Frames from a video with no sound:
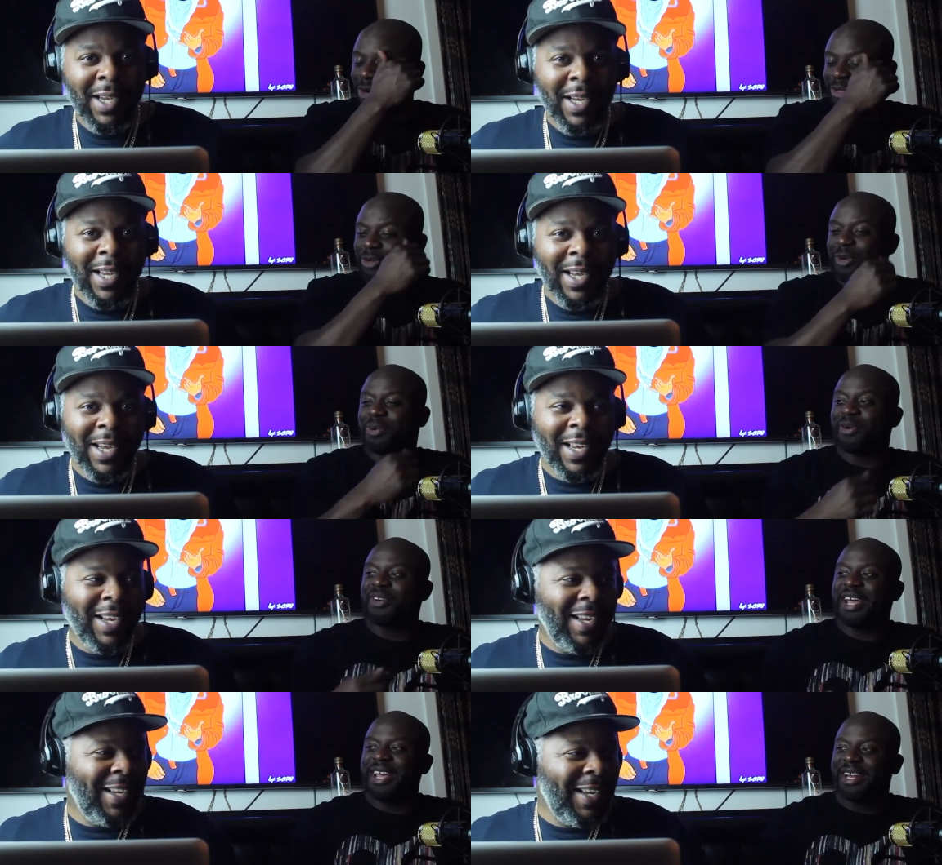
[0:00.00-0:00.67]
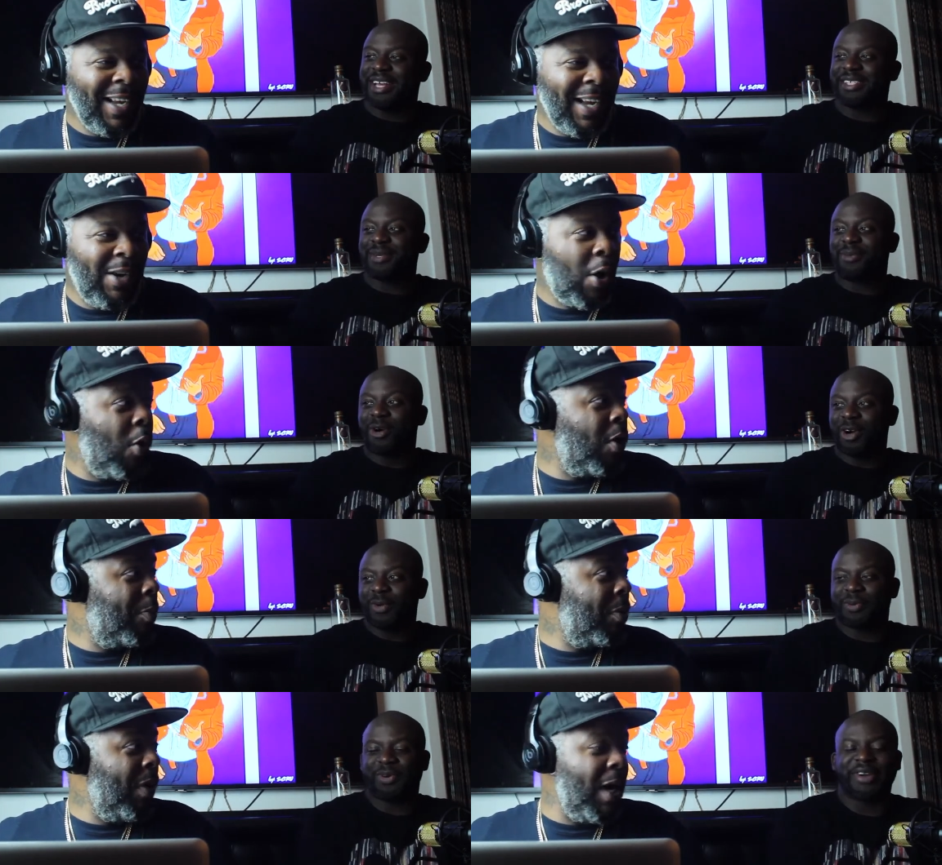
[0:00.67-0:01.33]
Speaker 1: walk through the parade. Yeah, oh,
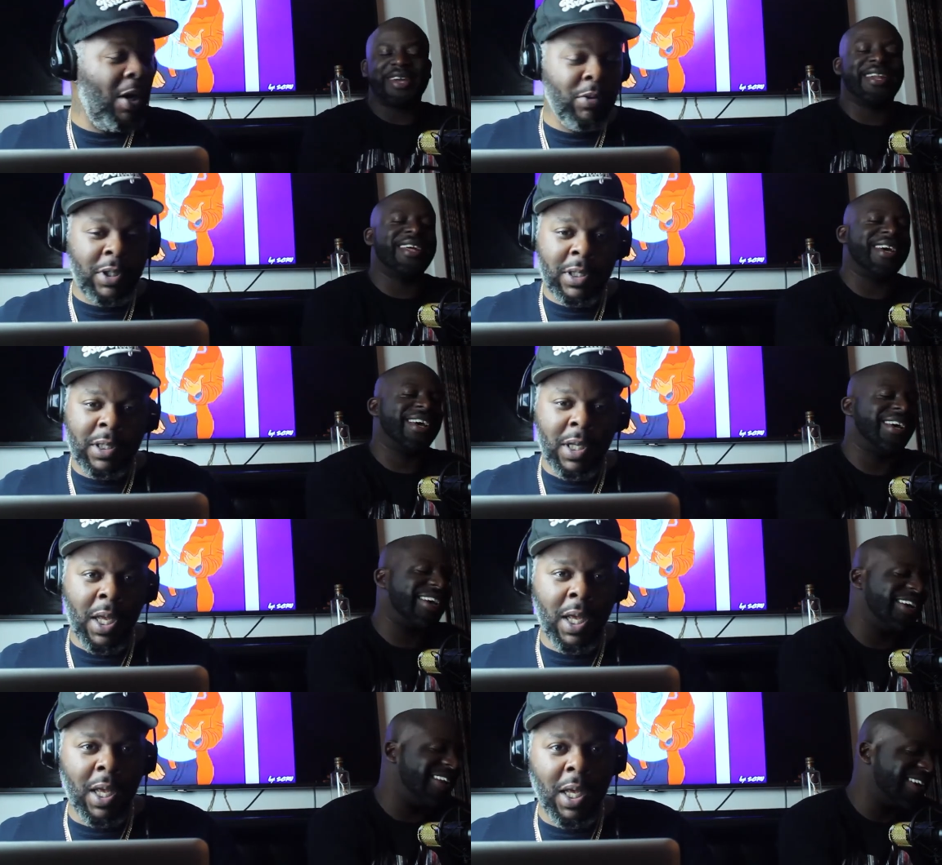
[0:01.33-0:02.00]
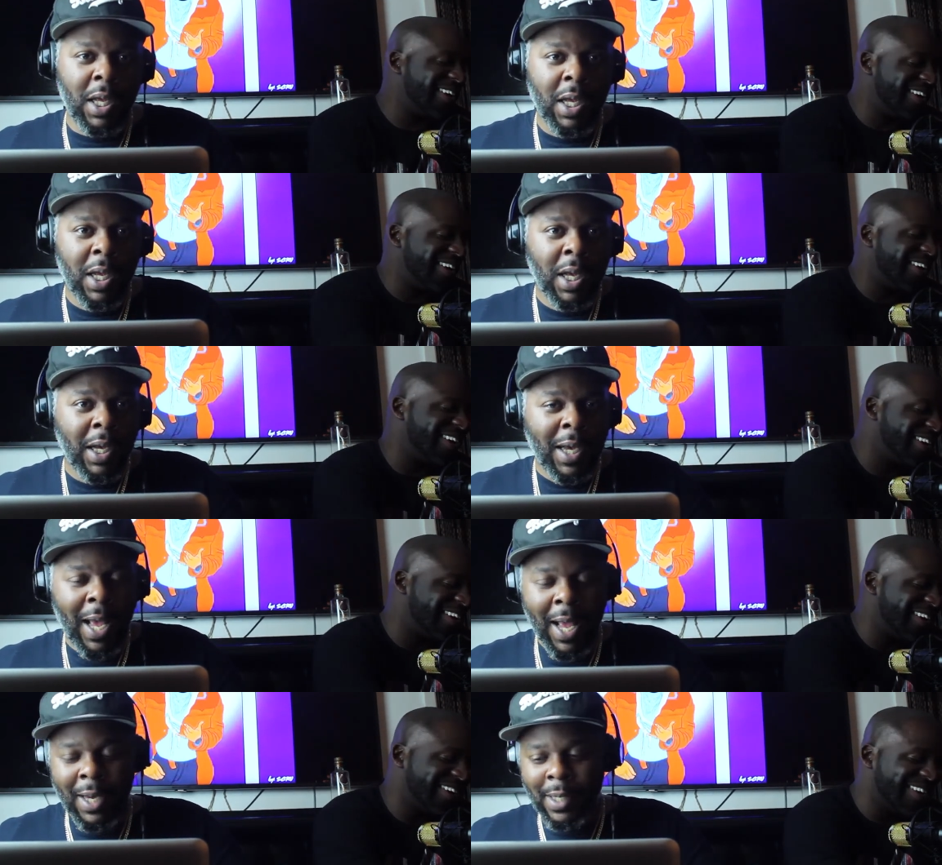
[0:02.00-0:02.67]
the parade. Oh, shit.
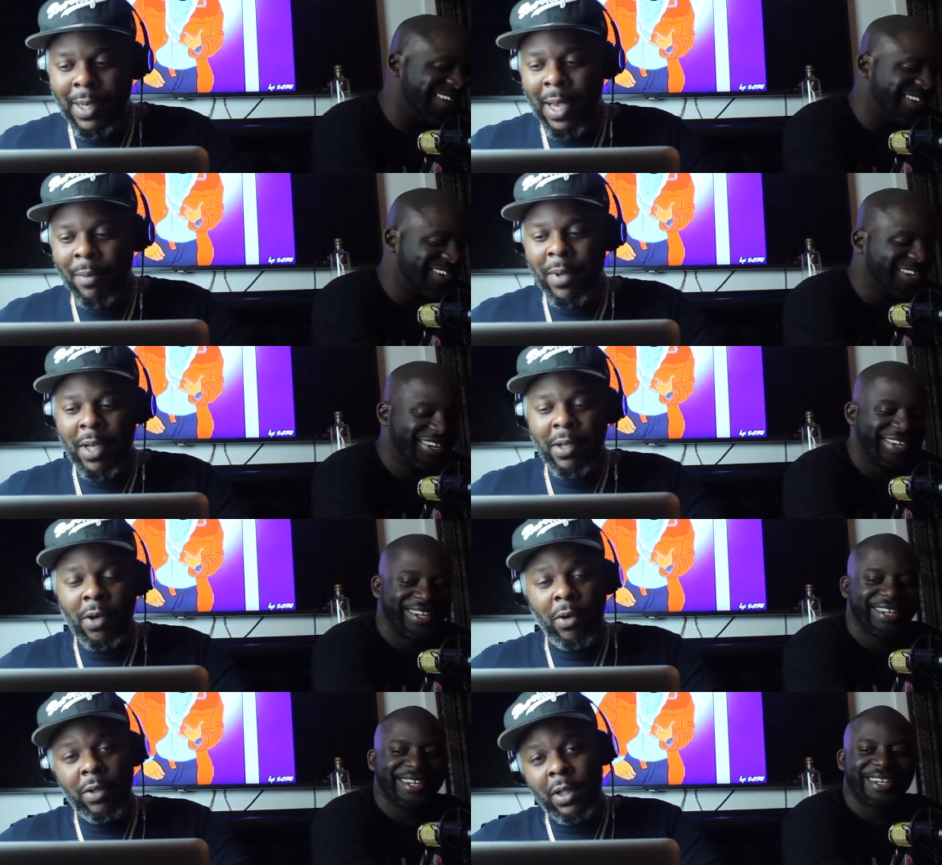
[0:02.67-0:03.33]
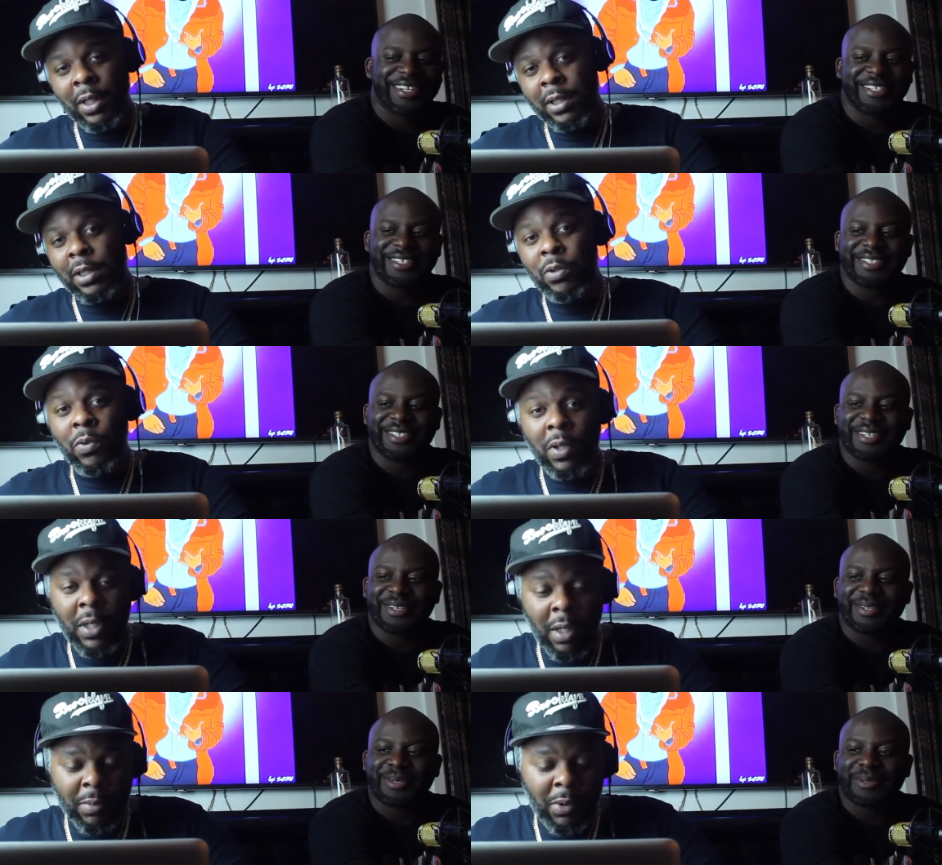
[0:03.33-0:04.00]
God damn it, yo, listen, you
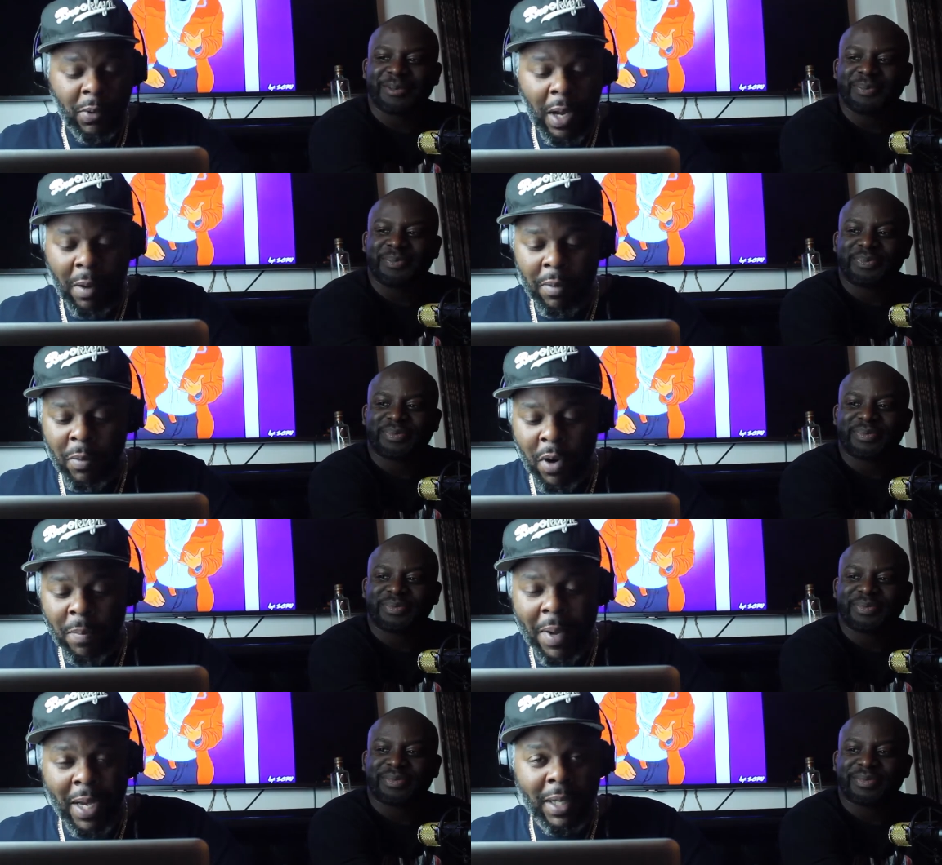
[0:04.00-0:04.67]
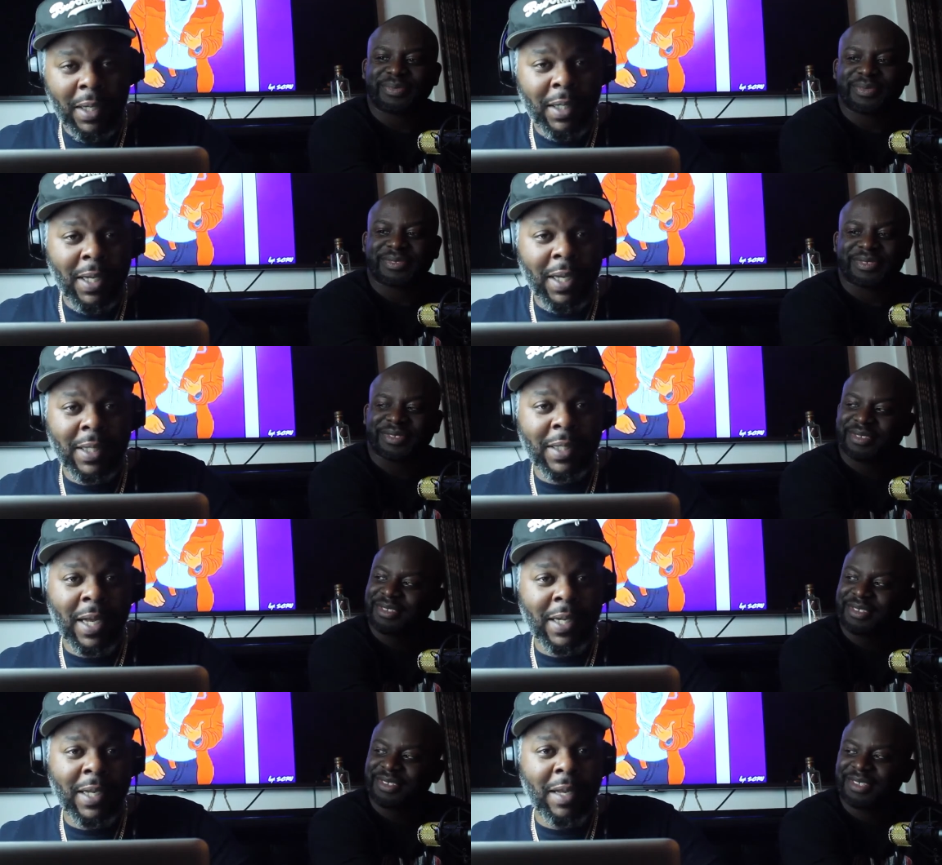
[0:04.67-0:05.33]
would have come through Albemarle back in the days.
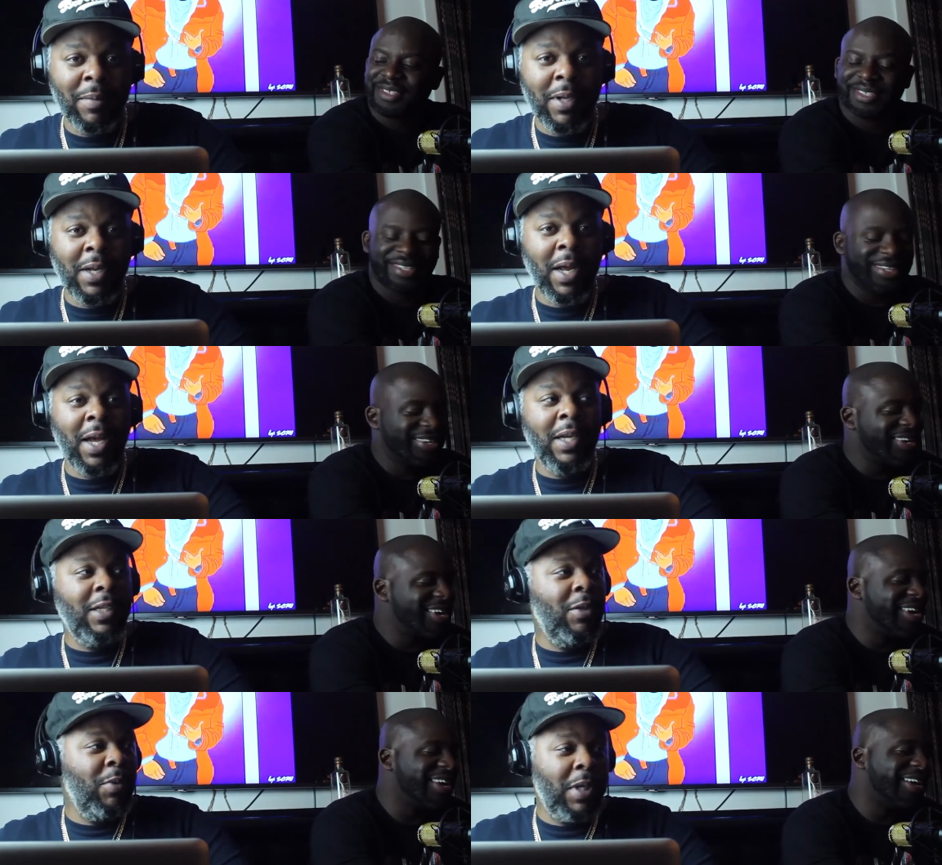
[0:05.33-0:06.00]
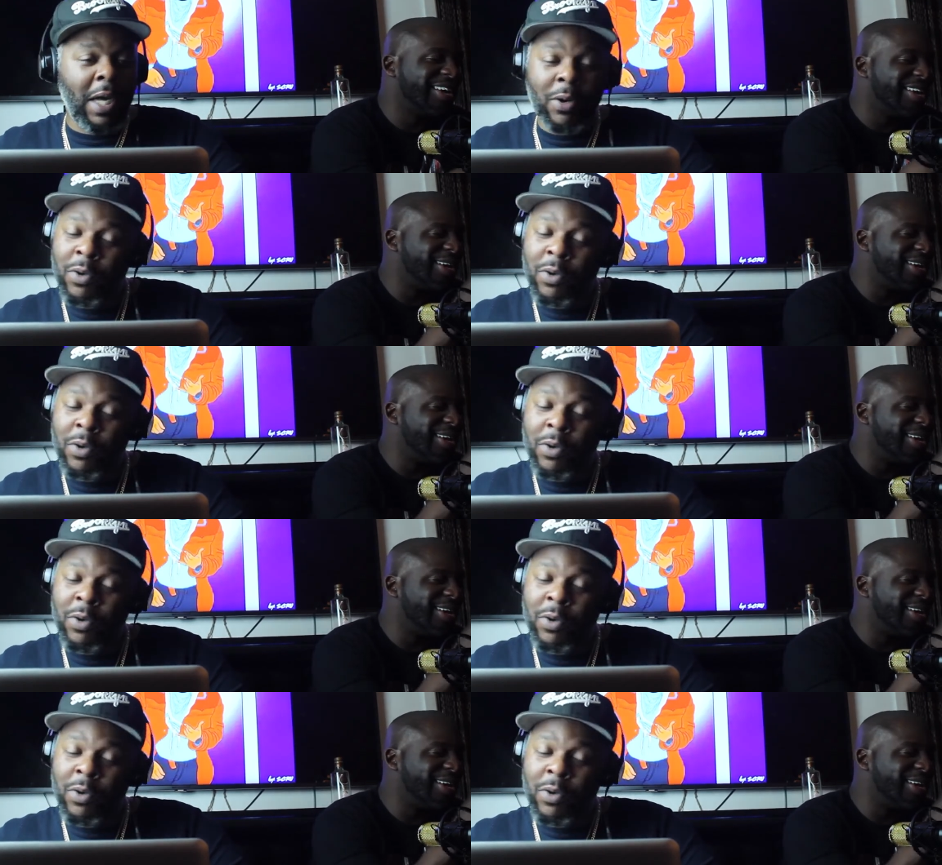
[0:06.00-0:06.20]
God damn it, I used to